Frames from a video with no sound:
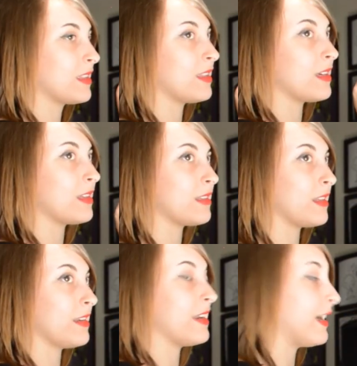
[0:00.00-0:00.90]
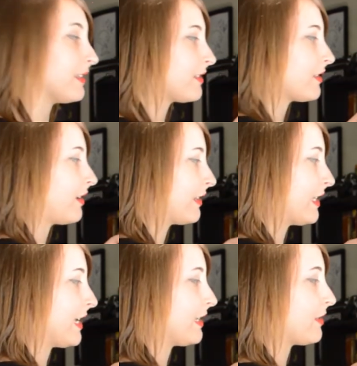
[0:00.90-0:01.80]
the nuts on the
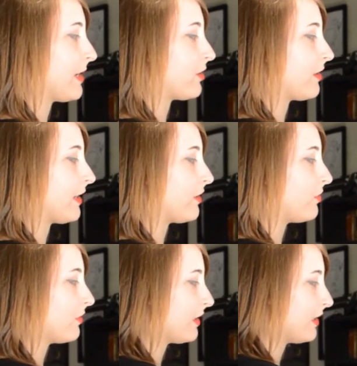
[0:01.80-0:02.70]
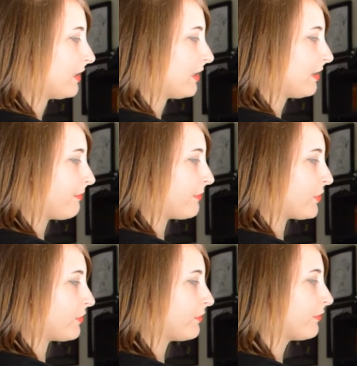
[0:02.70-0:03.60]
end to make sure they don't
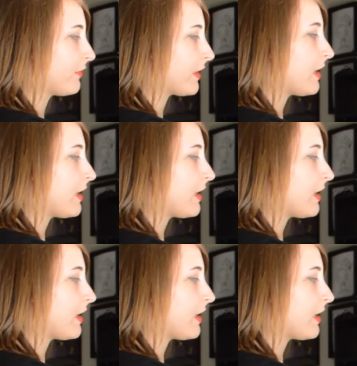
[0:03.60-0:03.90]
move.